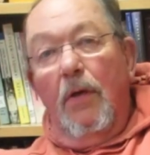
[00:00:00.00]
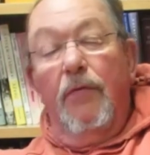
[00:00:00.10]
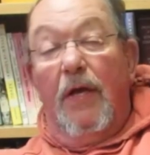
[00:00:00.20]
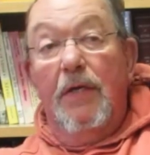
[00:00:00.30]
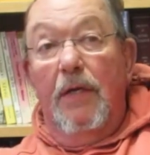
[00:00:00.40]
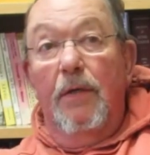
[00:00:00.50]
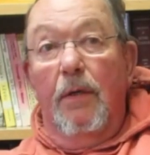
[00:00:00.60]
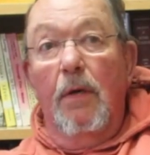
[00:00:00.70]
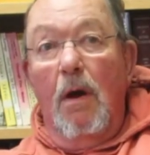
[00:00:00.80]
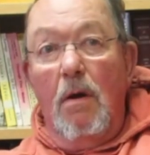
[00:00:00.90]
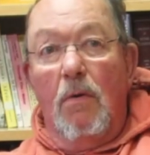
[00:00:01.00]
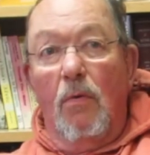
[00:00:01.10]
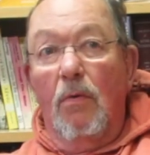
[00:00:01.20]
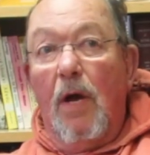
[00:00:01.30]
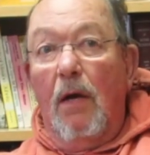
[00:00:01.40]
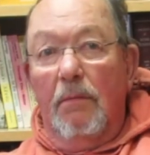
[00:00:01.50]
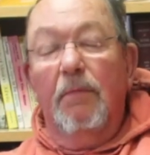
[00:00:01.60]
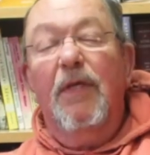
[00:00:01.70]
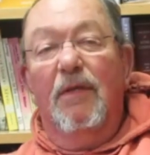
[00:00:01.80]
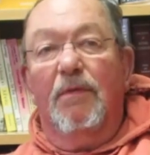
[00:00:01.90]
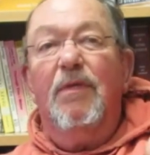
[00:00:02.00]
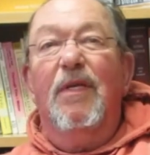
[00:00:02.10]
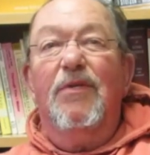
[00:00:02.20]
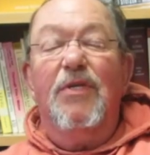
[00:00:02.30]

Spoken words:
They didn't know. It